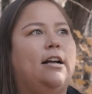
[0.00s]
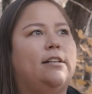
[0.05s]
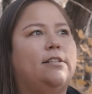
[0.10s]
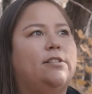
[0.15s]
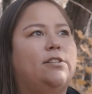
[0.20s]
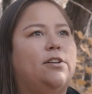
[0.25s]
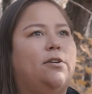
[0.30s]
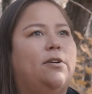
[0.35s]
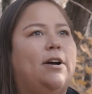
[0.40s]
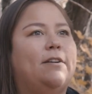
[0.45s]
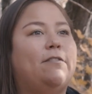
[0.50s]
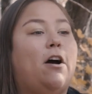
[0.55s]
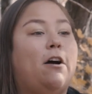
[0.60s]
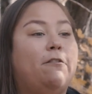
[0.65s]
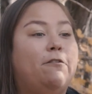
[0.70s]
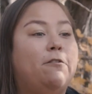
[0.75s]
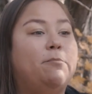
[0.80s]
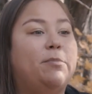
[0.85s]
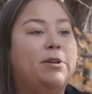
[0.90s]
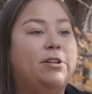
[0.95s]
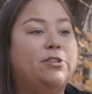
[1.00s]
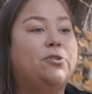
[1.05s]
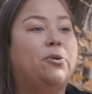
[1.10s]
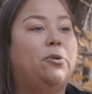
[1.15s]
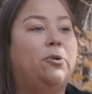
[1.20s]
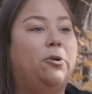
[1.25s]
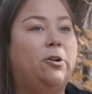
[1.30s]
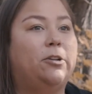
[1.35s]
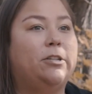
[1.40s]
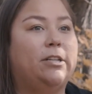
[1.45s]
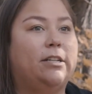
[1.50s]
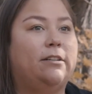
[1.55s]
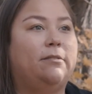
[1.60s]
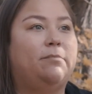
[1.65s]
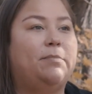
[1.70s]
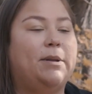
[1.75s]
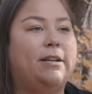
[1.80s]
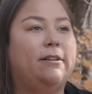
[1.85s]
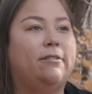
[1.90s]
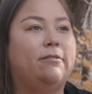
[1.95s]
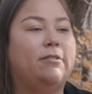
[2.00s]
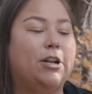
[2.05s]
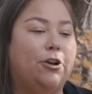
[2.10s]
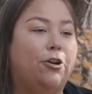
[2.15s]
So I've often been told and been